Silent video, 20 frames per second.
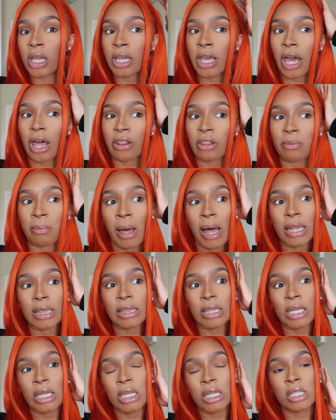gather my
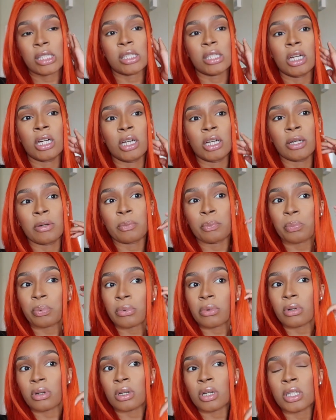things up
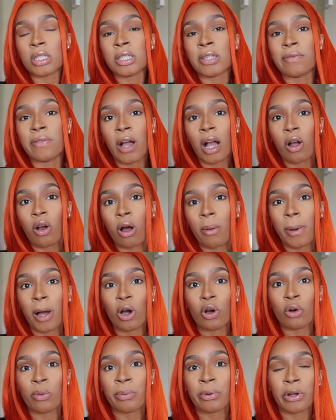because if I call
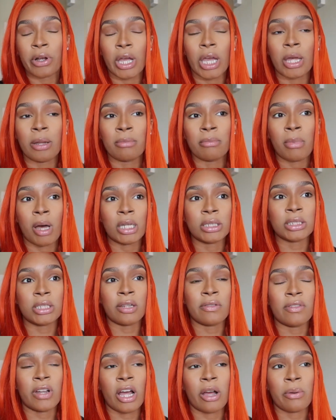my Uber and my
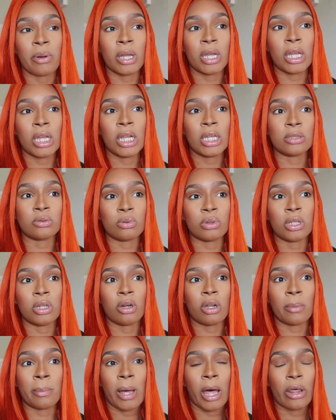stuff not ready, that's really
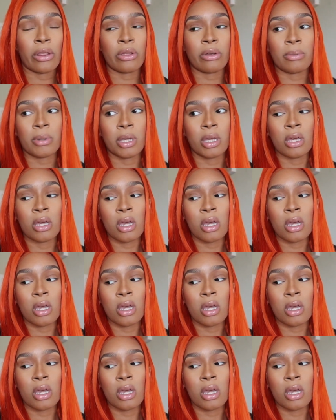going to bother me.